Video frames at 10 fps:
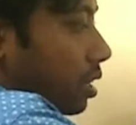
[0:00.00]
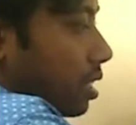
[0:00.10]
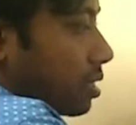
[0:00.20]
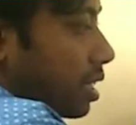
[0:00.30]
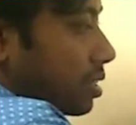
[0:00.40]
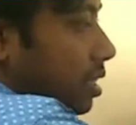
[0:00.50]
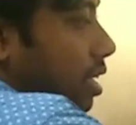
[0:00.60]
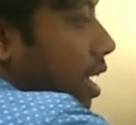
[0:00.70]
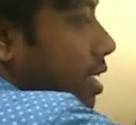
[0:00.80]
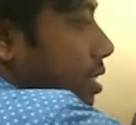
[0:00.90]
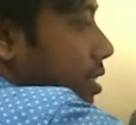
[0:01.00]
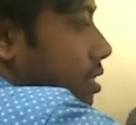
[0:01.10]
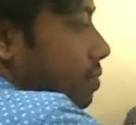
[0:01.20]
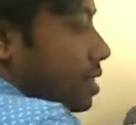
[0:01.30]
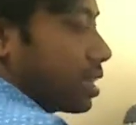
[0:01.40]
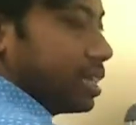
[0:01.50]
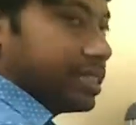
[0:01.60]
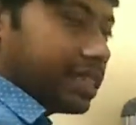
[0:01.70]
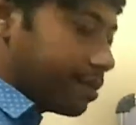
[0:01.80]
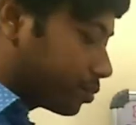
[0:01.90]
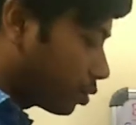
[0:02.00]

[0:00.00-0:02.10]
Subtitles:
the section height is basically same.